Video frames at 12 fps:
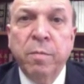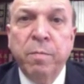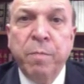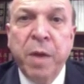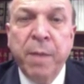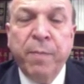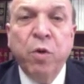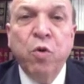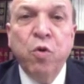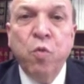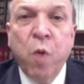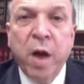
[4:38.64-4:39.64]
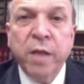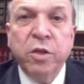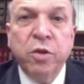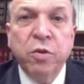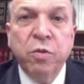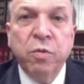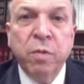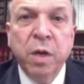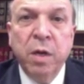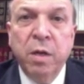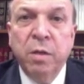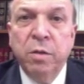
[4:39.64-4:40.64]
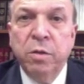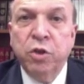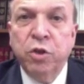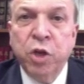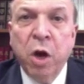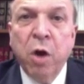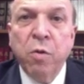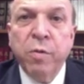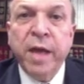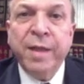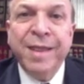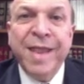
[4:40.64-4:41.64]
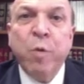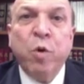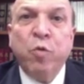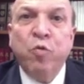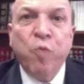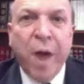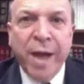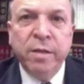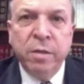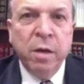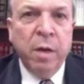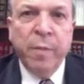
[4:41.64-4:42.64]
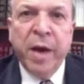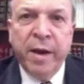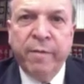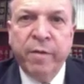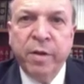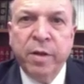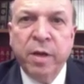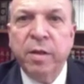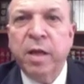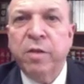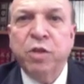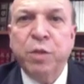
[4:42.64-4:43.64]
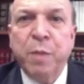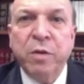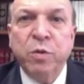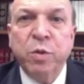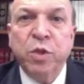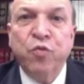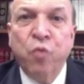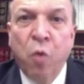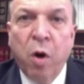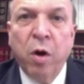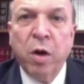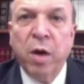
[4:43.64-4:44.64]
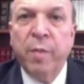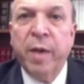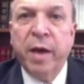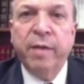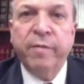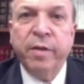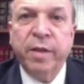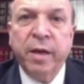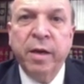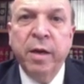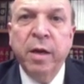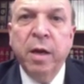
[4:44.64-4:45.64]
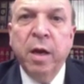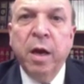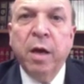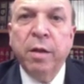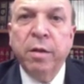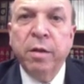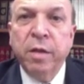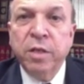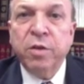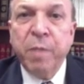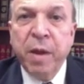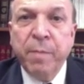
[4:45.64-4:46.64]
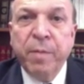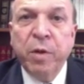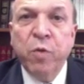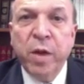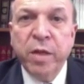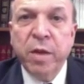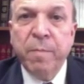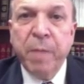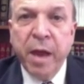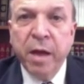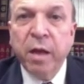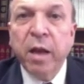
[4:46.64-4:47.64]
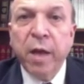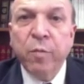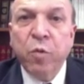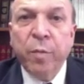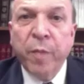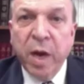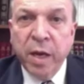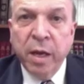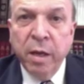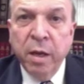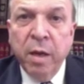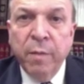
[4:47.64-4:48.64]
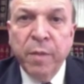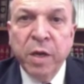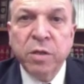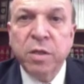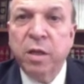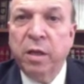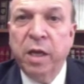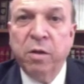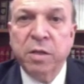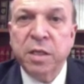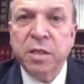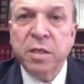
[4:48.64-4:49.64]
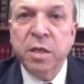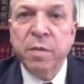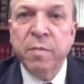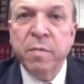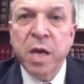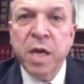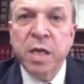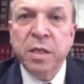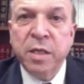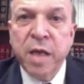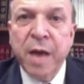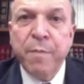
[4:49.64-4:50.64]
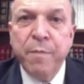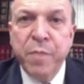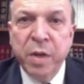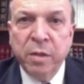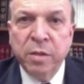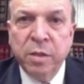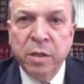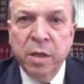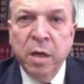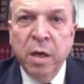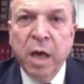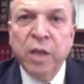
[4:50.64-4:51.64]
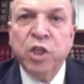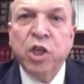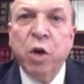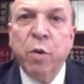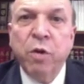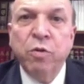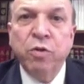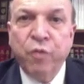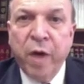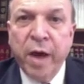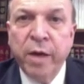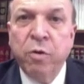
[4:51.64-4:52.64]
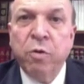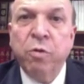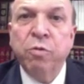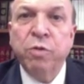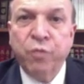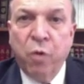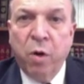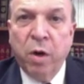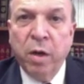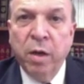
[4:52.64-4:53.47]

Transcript: People who want to show that they were right about everything, that their spouse was wrong about everything. These are people who end up paying a lot more money because the legal system is not built on showing who's right or who's wrong.